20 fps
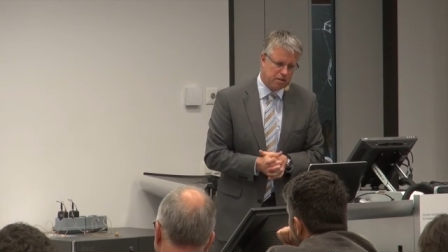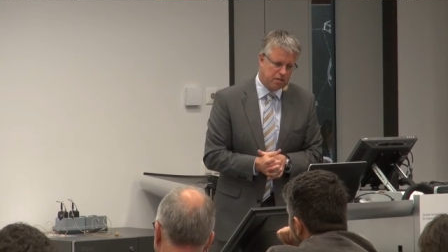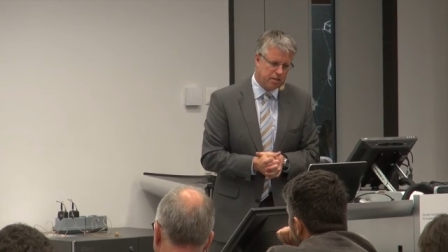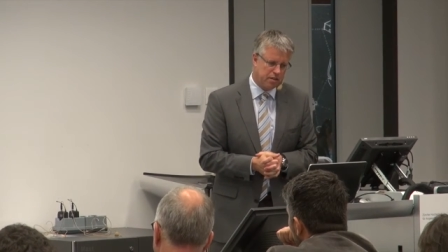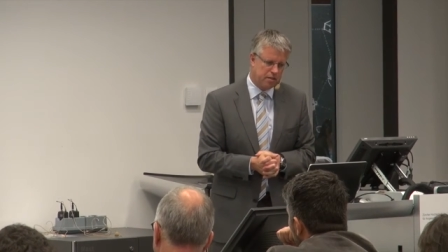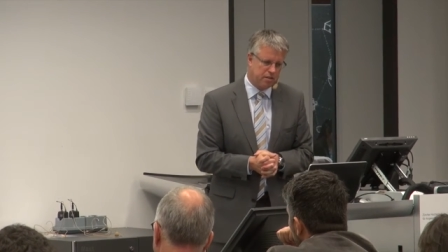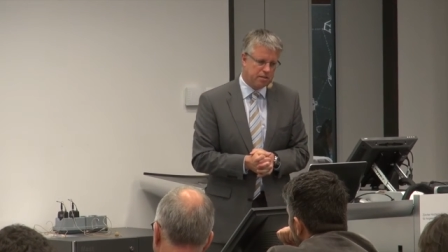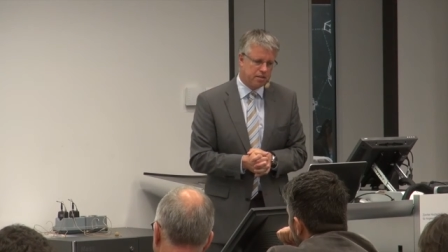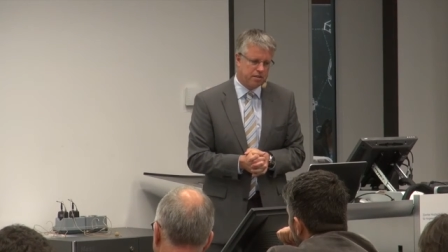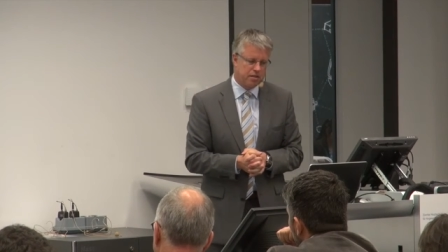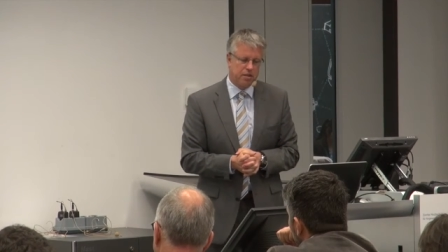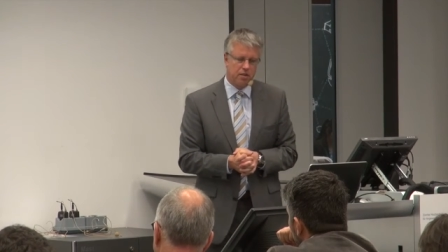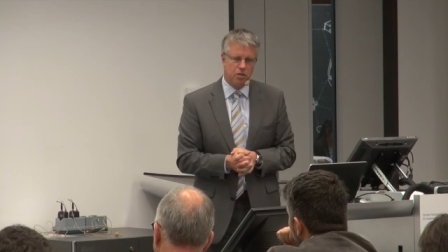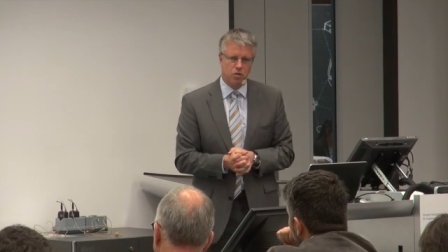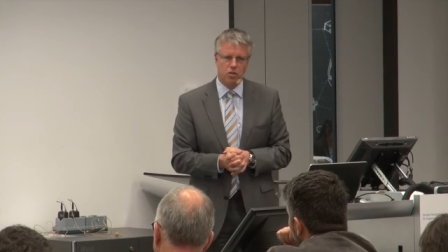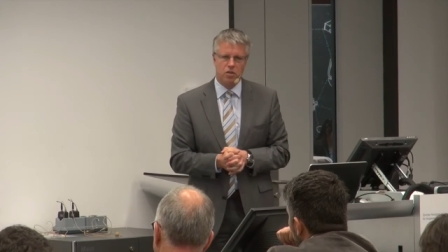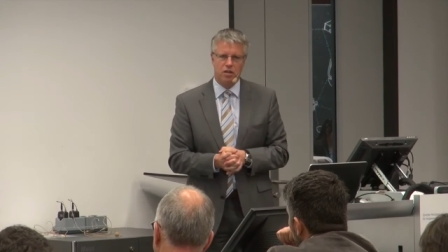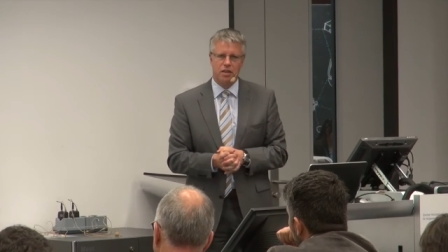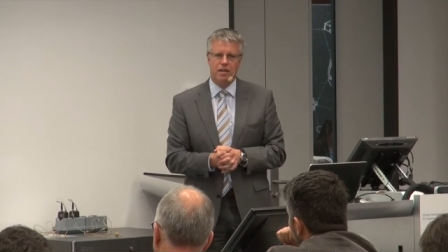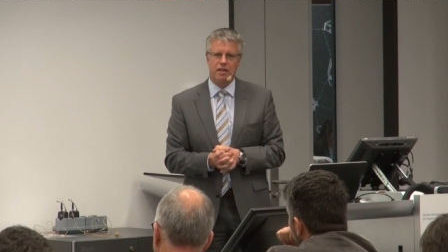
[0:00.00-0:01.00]
tasks
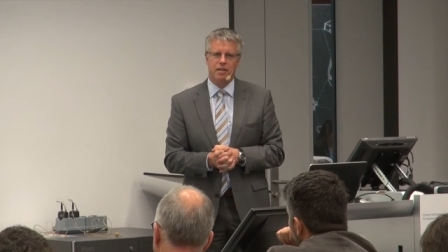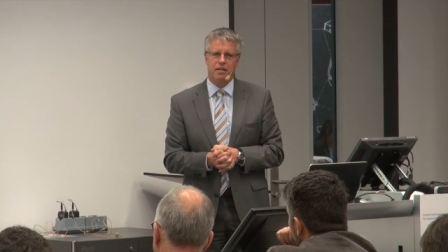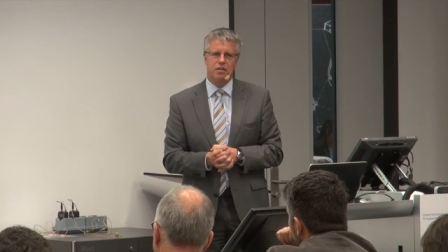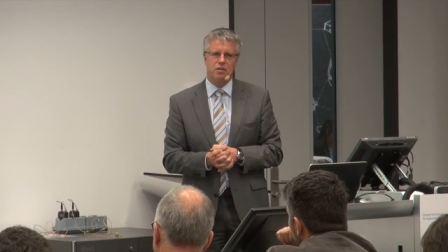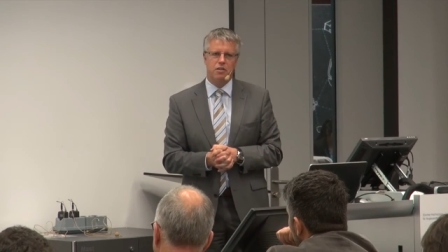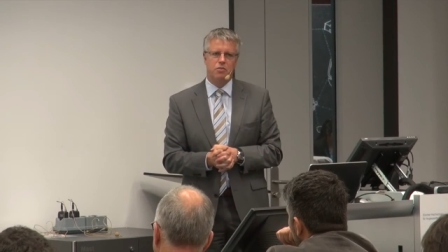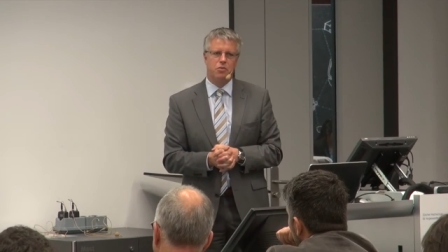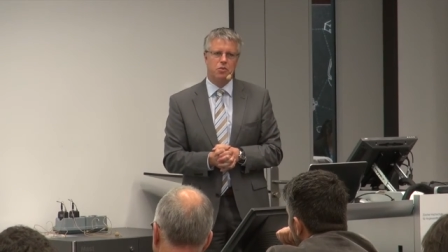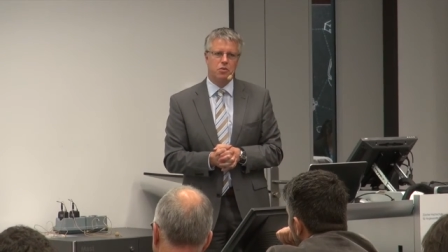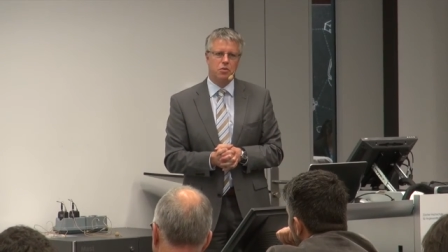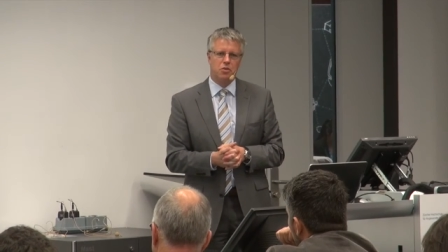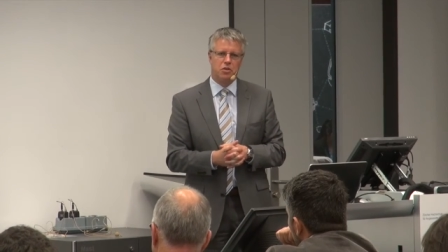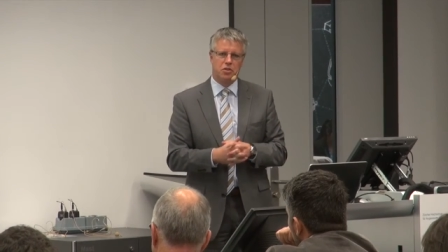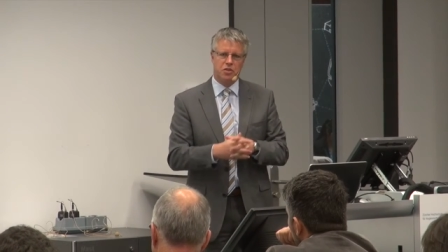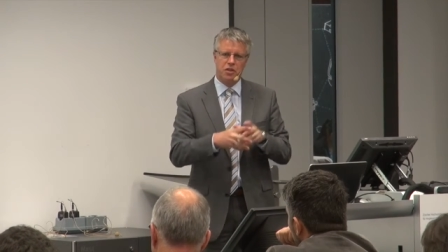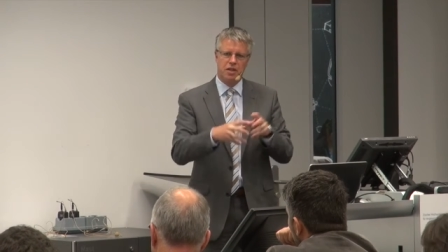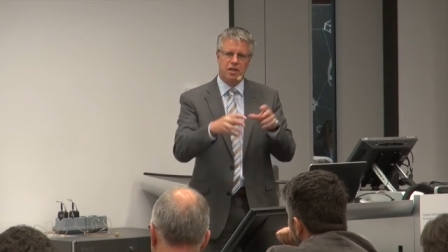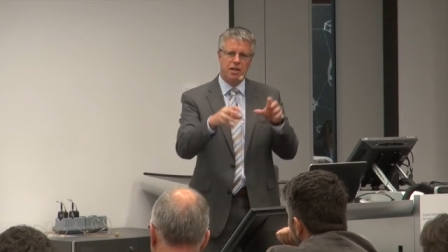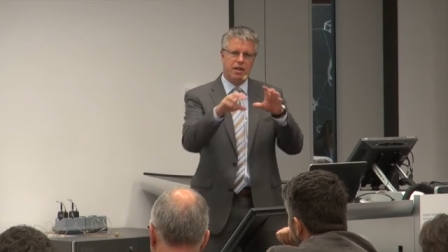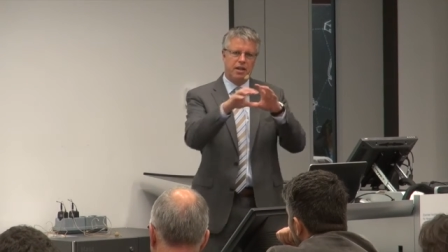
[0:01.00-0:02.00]
look like in the
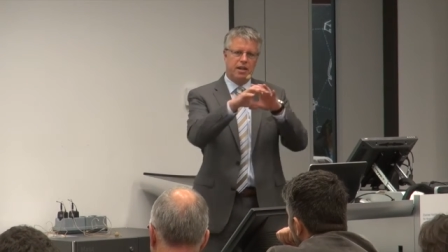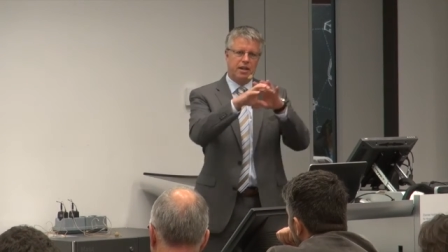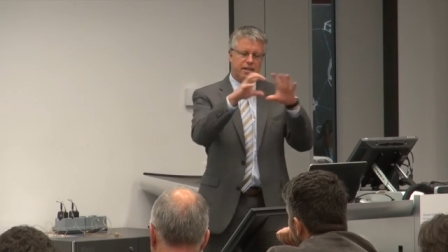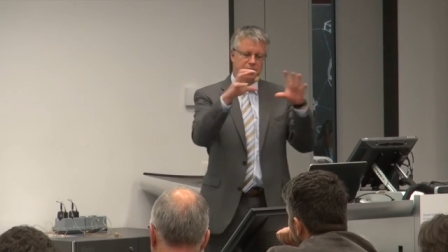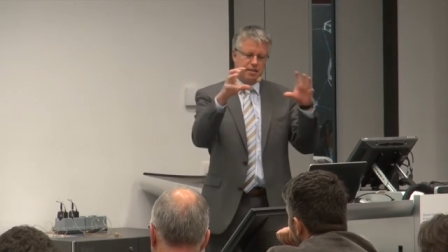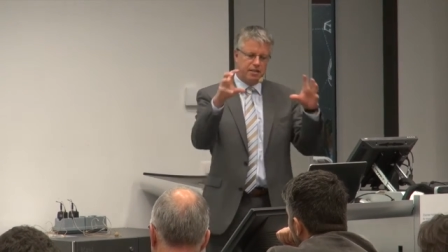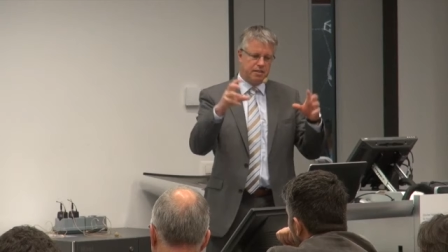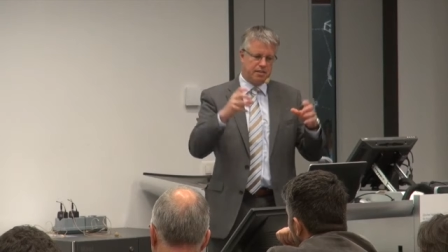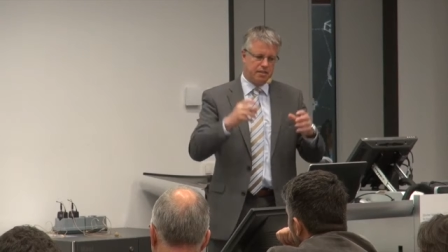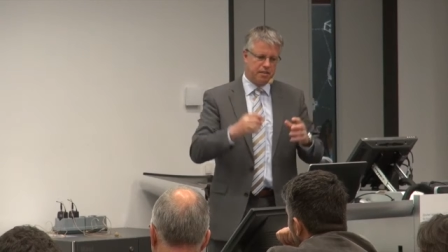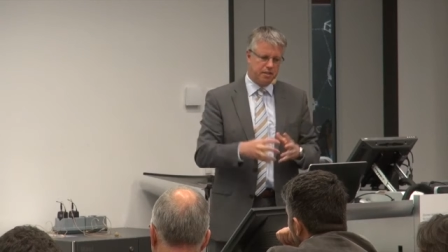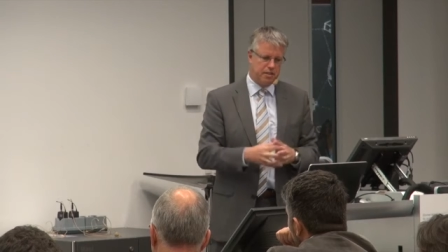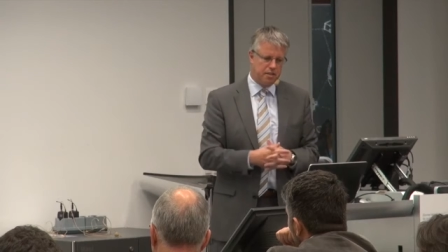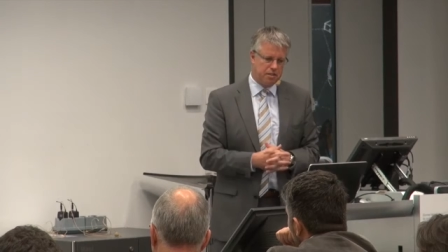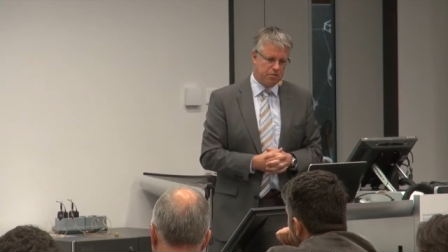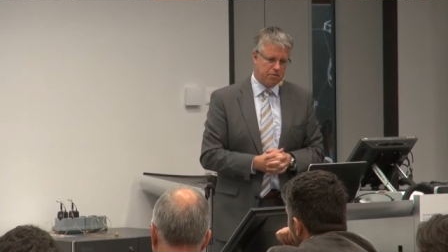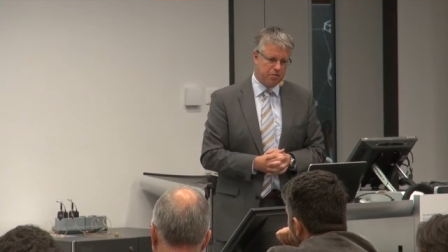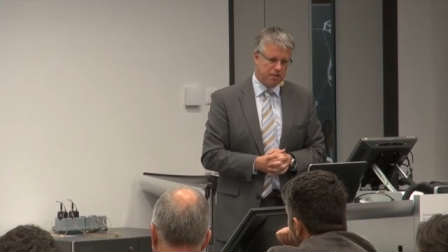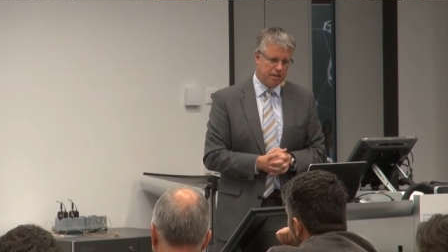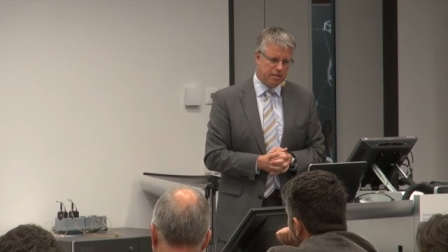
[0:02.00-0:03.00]
future at this
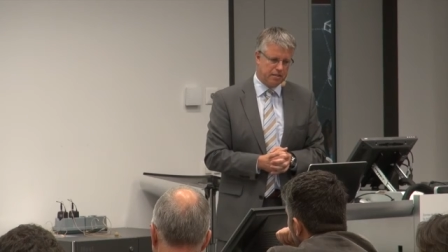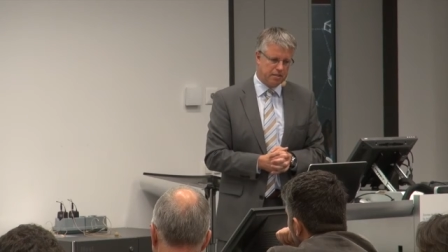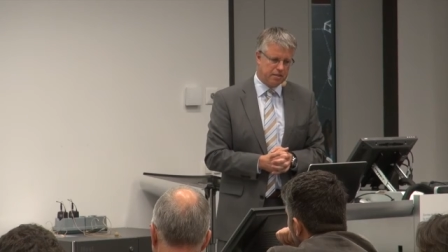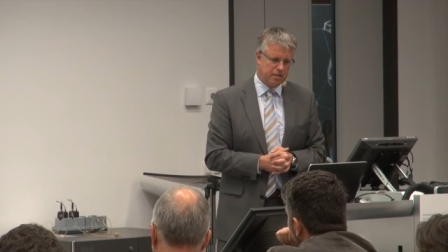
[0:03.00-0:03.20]
interface?